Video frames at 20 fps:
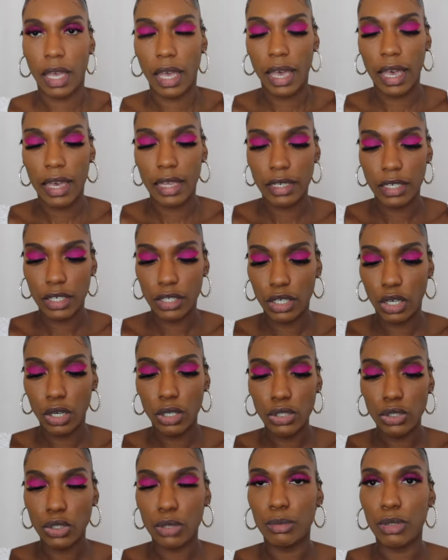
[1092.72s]
And the
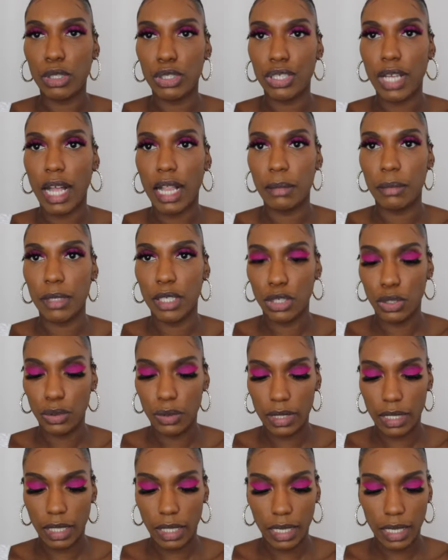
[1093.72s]
contour brush I'll be
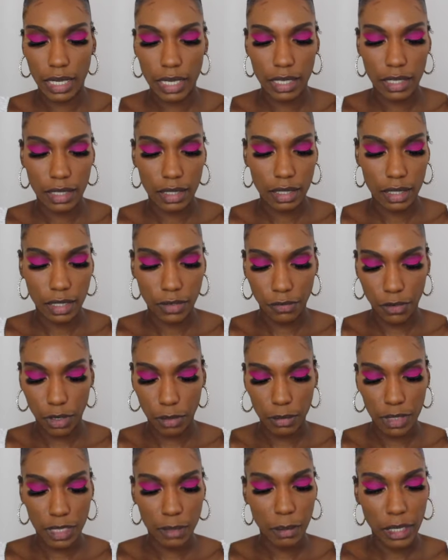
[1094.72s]
using is
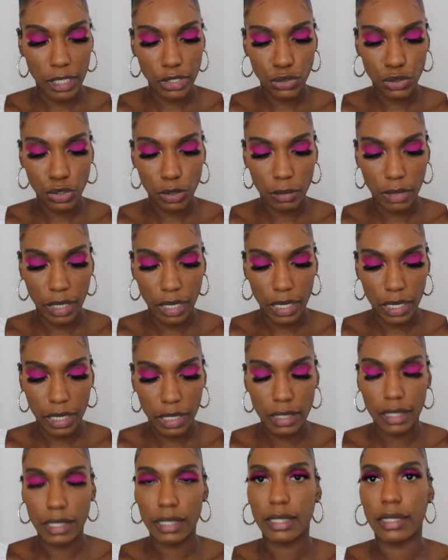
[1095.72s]
from Spectrum
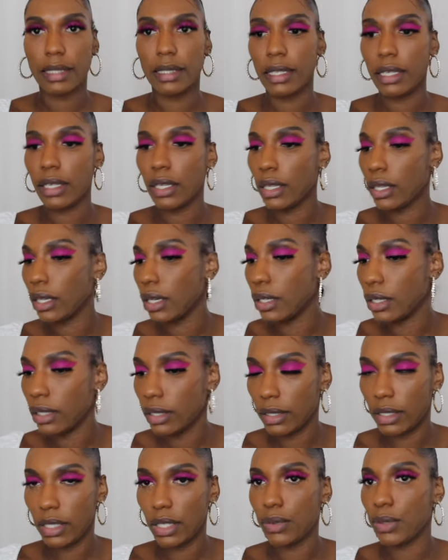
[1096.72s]
in
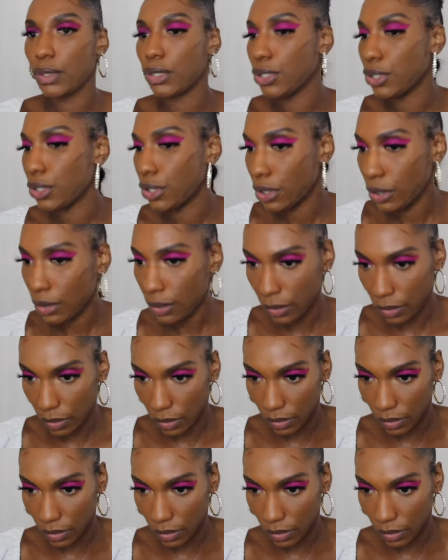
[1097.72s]
C02.